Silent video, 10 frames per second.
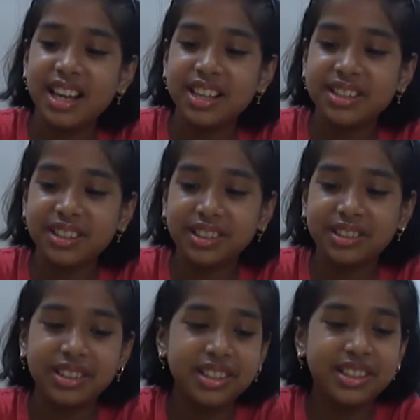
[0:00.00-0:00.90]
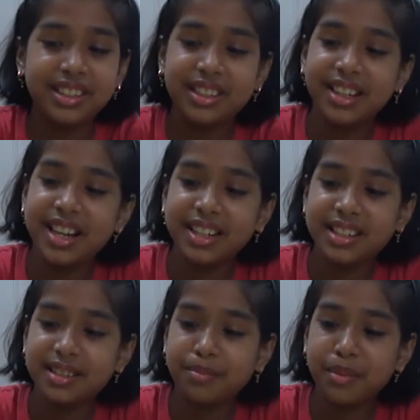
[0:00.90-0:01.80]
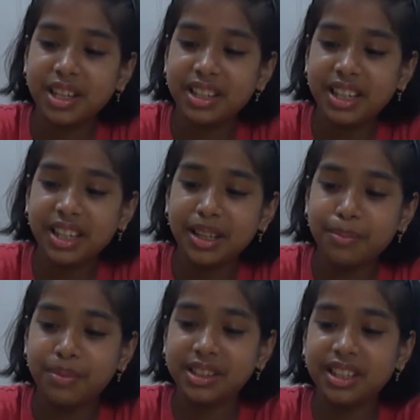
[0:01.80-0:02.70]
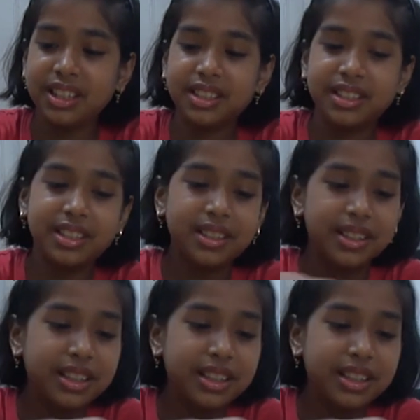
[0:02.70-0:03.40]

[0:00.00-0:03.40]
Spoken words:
So let me keep these